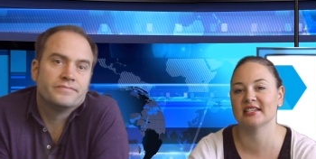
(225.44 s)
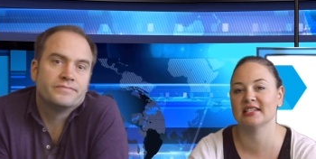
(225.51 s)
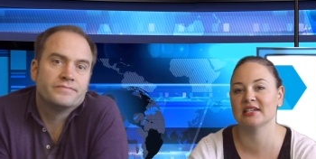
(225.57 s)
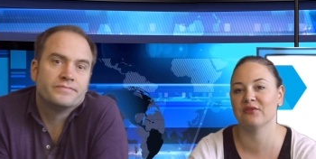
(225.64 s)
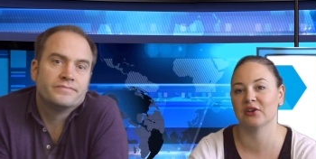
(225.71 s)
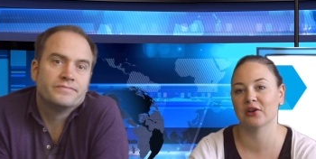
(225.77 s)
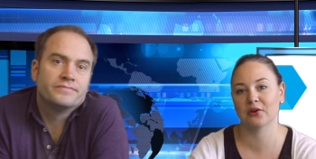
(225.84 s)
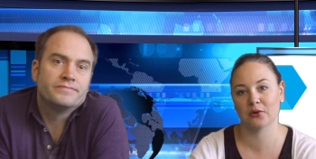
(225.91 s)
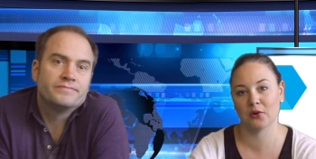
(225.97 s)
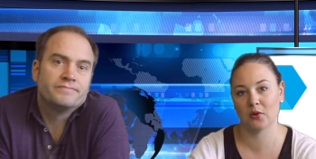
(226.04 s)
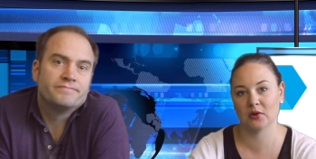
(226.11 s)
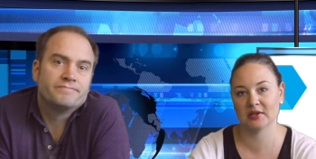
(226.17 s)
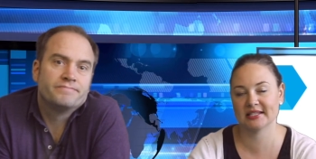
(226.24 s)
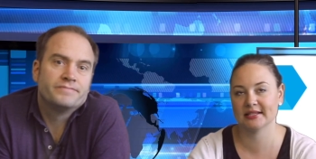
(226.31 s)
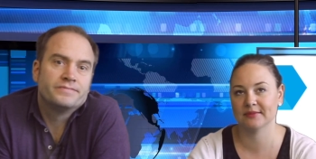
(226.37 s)
Speaker 1: certificate
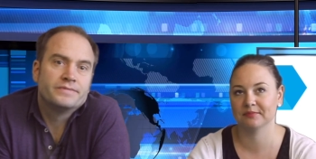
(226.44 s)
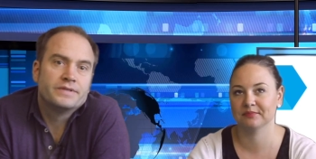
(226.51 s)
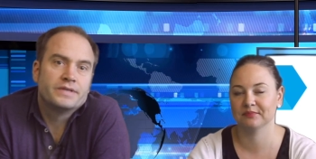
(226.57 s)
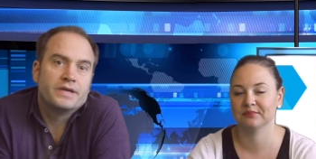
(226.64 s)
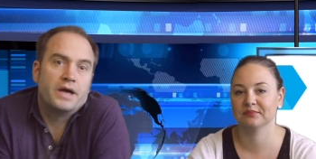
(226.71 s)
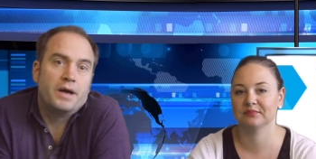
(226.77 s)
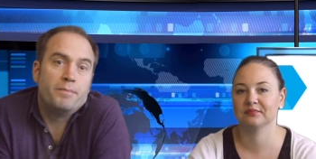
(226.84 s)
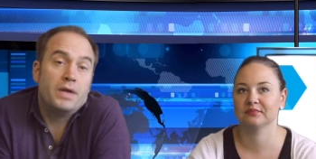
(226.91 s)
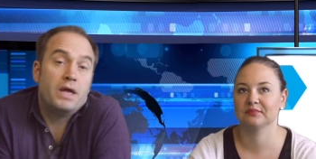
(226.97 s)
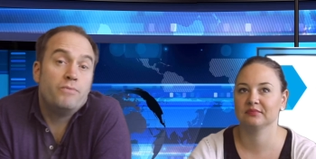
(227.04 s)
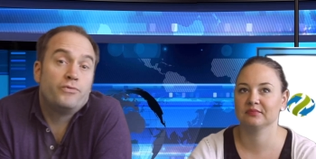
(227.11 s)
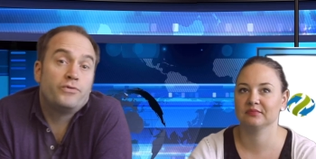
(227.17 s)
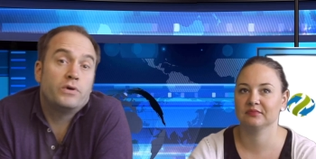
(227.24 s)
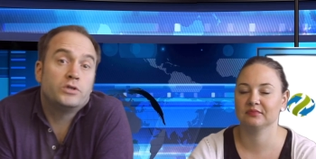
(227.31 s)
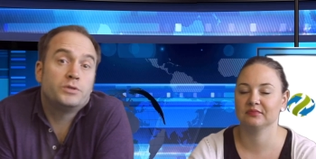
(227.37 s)
course.
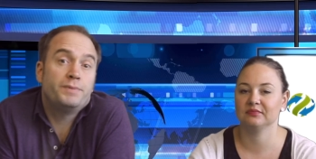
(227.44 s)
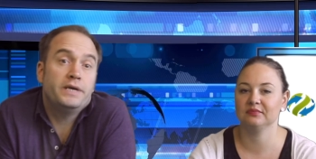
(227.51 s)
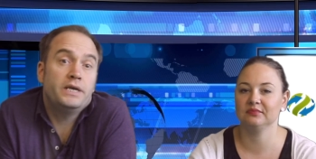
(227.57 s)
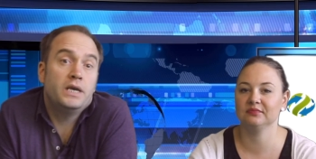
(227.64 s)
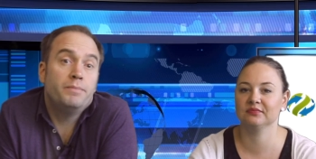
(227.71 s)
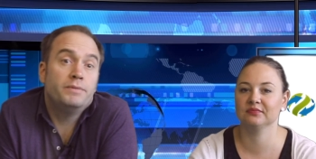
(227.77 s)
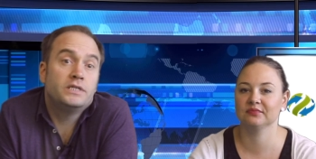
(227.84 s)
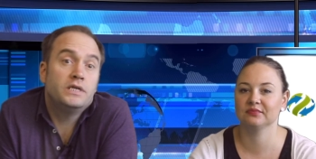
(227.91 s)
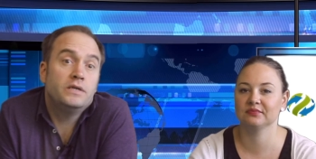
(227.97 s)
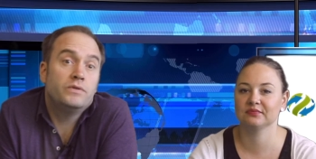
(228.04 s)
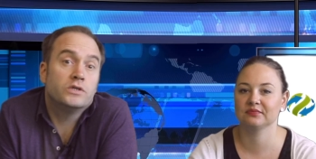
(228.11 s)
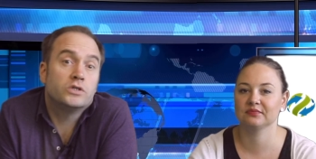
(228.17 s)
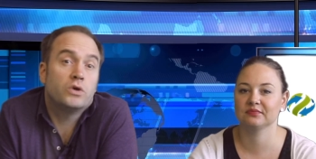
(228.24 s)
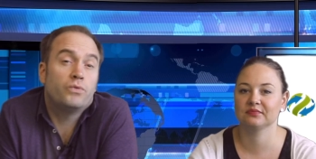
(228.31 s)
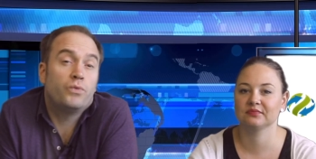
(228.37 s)
Speaker 2: InfoSpeed Limited, the
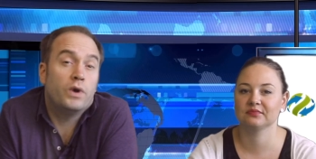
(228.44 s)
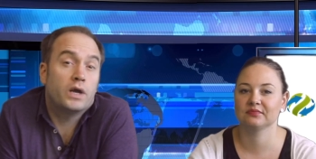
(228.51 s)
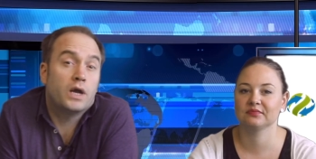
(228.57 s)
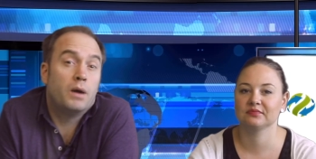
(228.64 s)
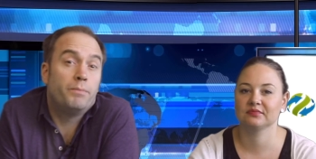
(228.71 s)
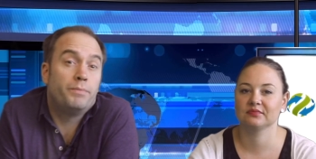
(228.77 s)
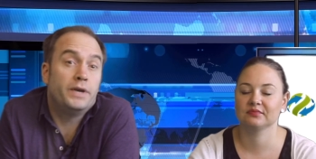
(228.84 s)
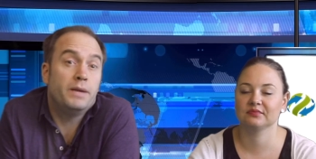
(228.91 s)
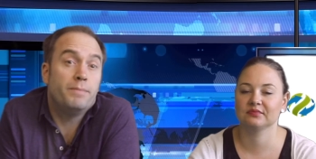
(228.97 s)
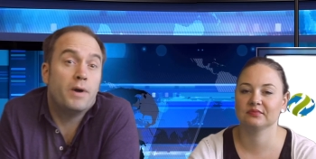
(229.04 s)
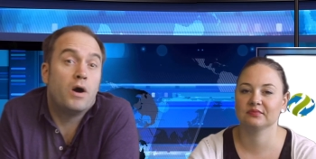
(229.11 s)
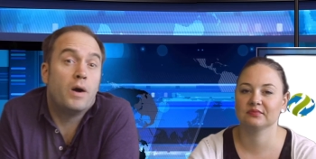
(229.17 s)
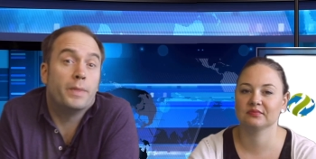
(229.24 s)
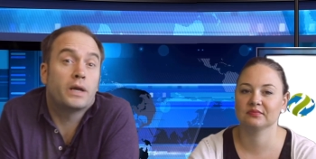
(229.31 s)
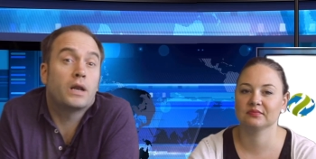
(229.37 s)
software company
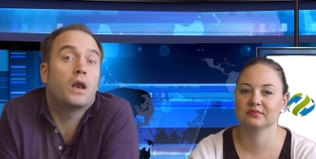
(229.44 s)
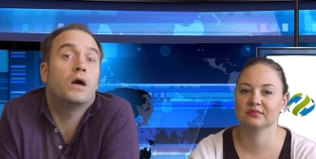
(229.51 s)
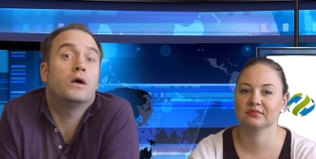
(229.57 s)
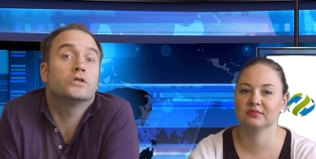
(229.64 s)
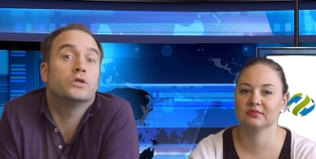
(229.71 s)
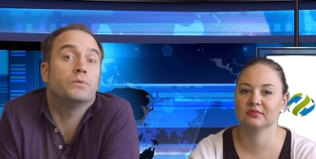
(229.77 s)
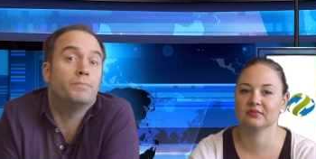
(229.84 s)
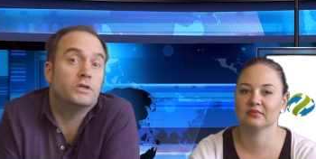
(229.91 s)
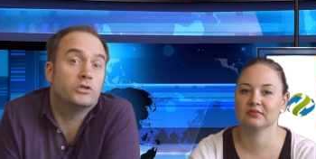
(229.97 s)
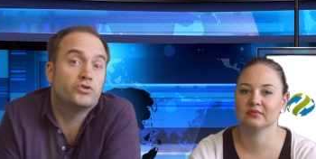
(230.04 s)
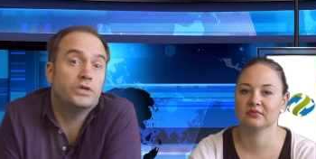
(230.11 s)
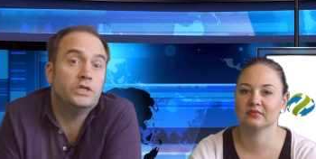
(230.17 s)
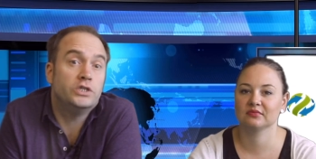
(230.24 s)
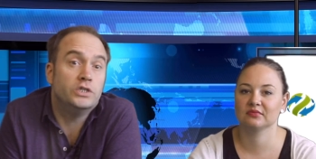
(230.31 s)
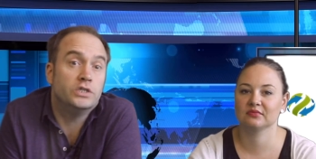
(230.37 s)
behind the class
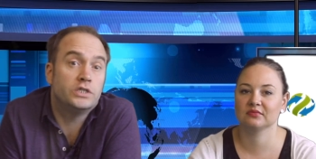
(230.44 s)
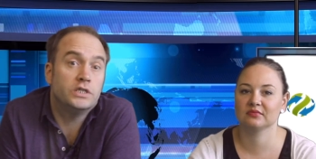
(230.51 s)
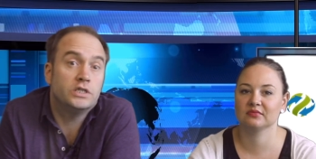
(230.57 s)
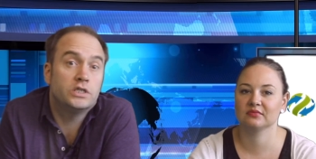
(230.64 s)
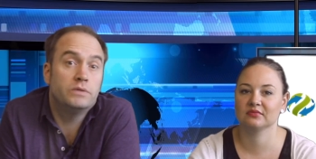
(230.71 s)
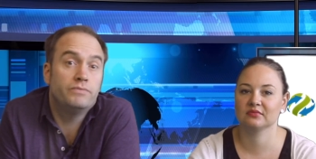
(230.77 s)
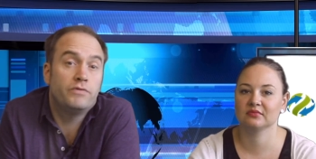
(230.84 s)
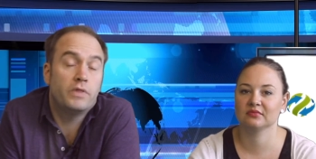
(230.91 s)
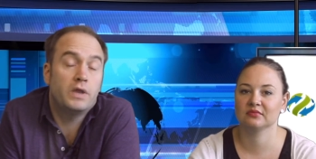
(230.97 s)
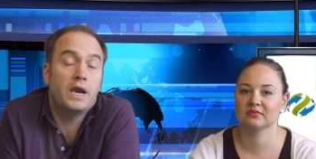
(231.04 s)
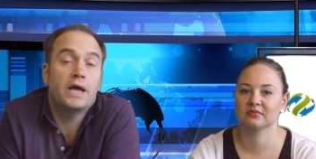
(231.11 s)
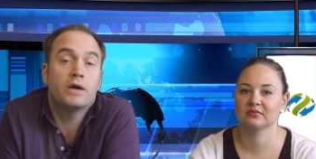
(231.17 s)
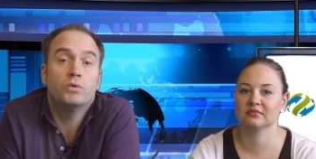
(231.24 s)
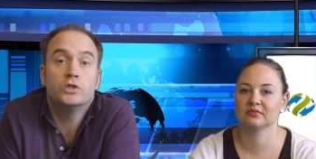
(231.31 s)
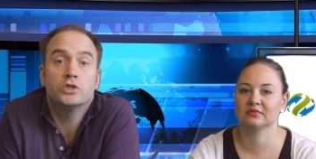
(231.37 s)
administration system for the
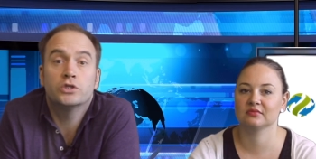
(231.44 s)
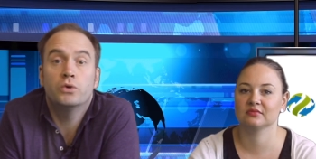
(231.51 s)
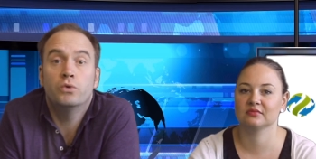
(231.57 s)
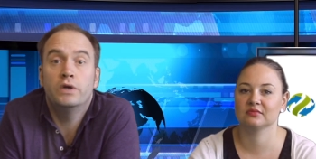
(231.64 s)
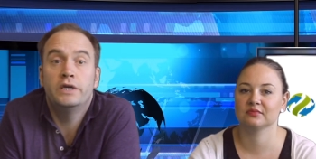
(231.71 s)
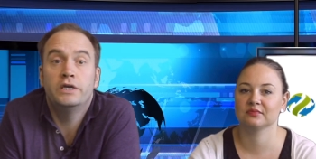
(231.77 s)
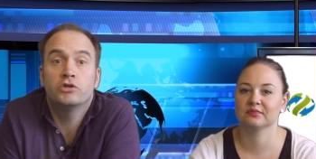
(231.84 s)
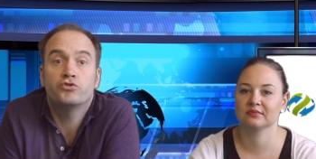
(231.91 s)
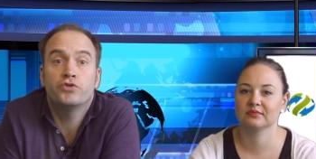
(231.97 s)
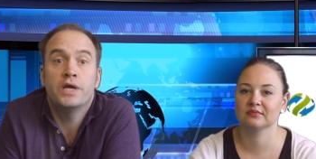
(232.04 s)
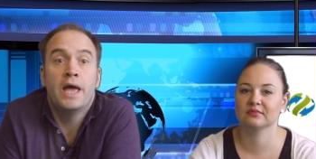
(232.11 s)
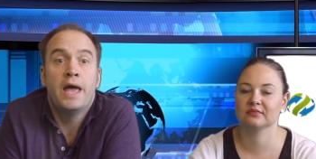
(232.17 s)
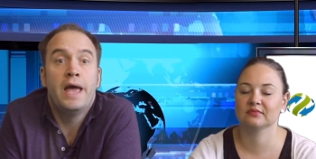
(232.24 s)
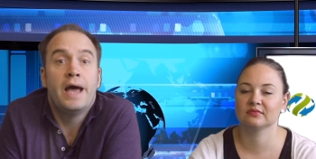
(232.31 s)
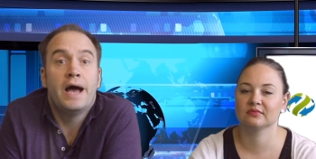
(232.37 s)
language school industry,
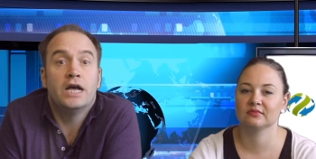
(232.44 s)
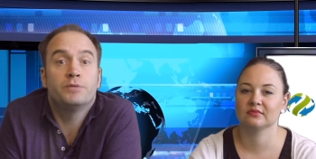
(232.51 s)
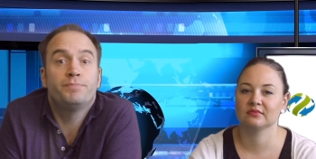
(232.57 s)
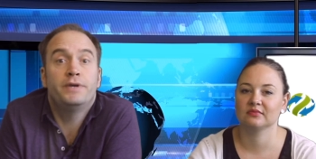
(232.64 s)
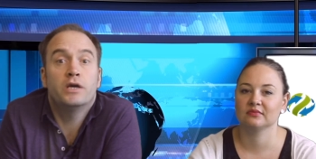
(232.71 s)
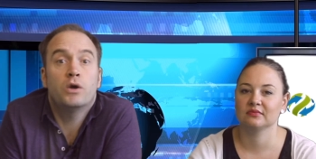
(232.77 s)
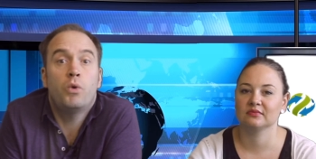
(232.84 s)
has been